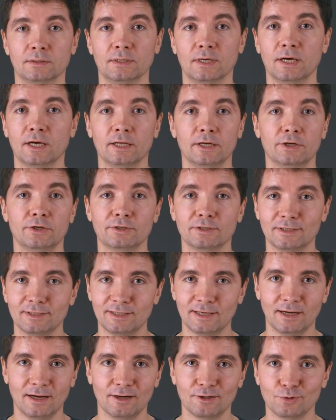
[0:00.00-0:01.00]
I learned it
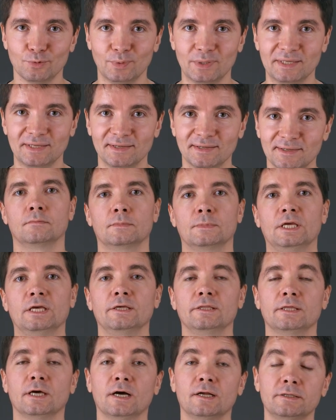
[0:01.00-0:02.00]
the hard way.
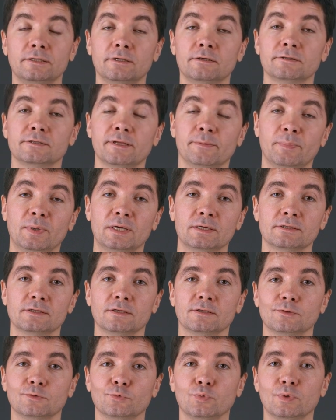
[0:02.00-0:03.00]
It alters the parts
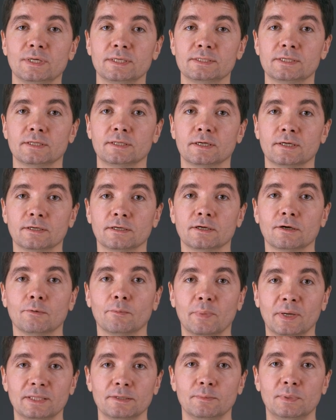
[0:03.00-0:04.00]
in ways that are
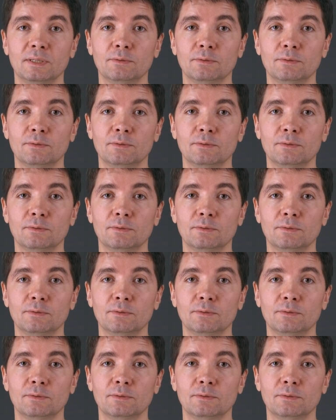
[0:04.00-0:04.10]
incompatible